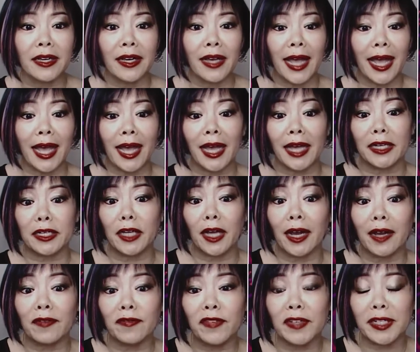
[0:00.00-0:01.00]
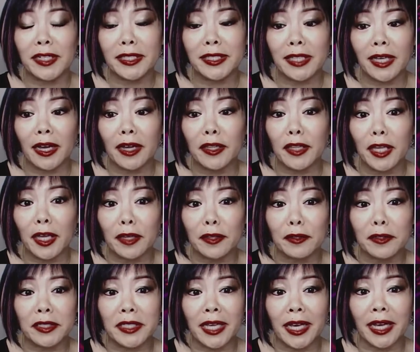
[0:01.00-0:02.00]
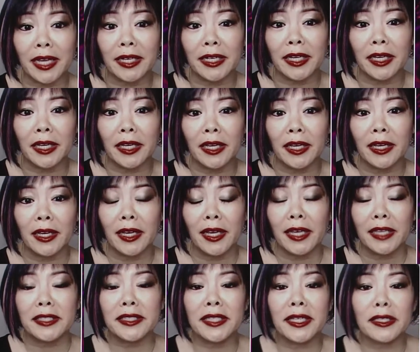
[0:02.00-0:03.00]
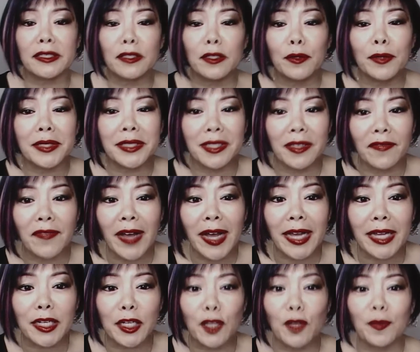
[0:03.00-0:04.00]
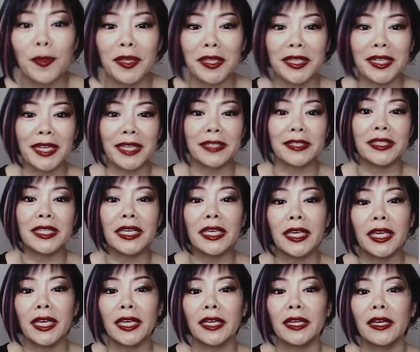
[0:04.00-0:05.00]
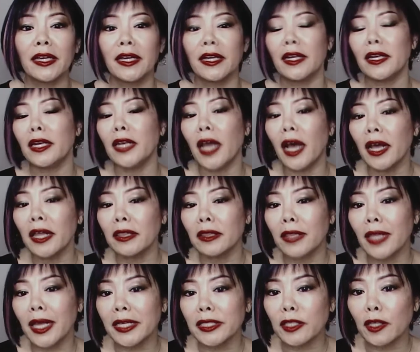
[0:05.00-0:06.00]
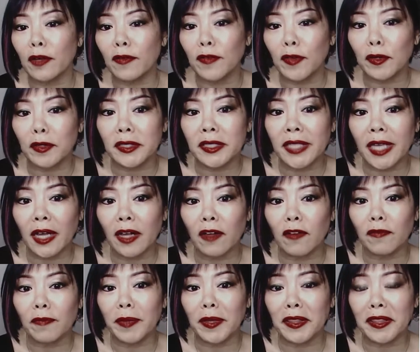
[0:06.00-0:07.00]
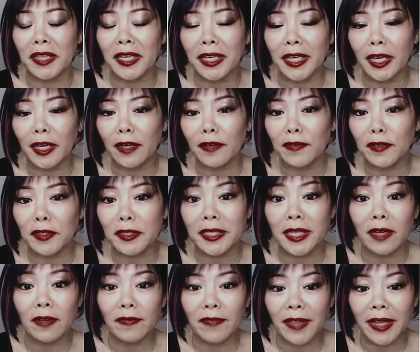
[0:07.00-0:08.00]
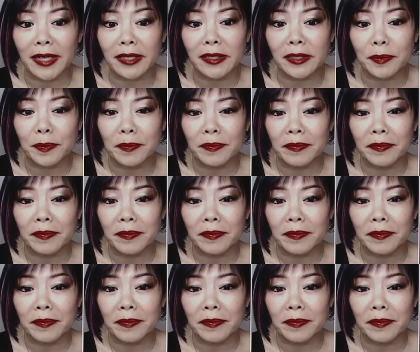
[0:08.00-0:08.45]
and confidence on the other side. C.S. Lewis defined humility as thinking not less of yourself, but thinking of yourself less.